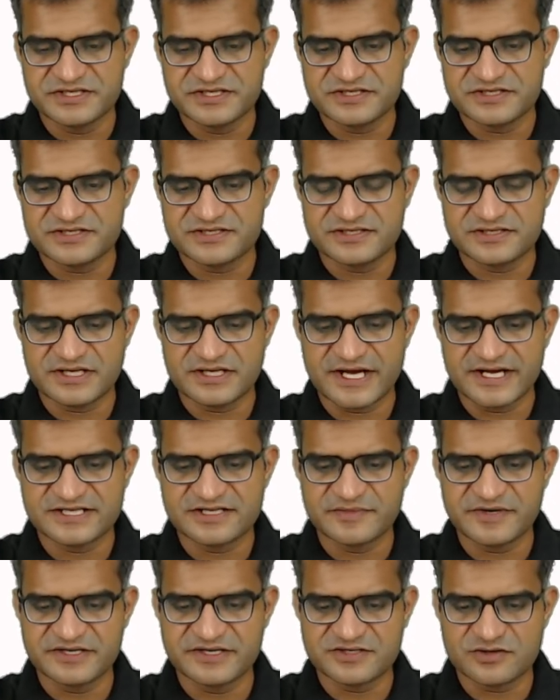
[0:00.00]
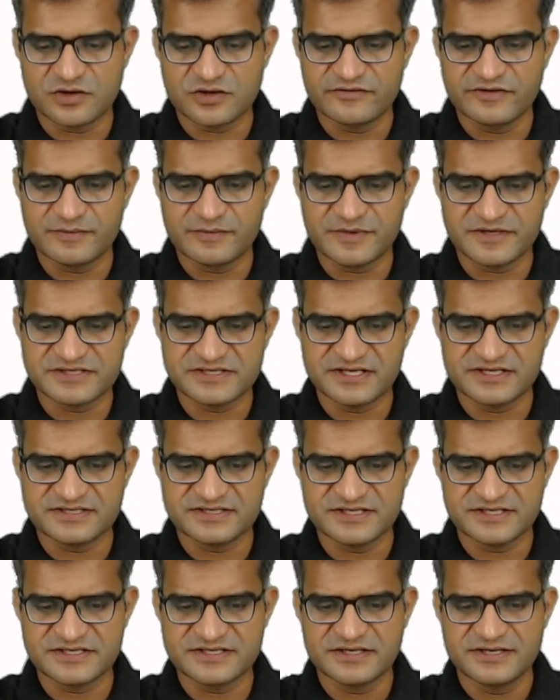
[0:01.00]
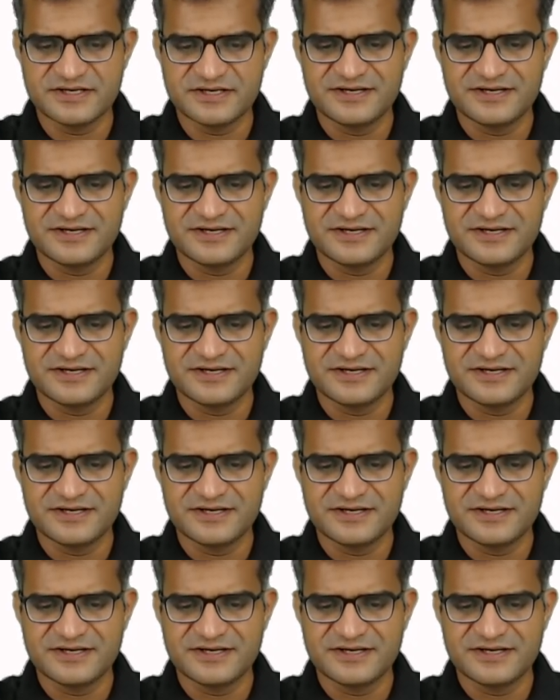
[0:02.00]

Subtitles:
is accepted in slot 2, will percentile change?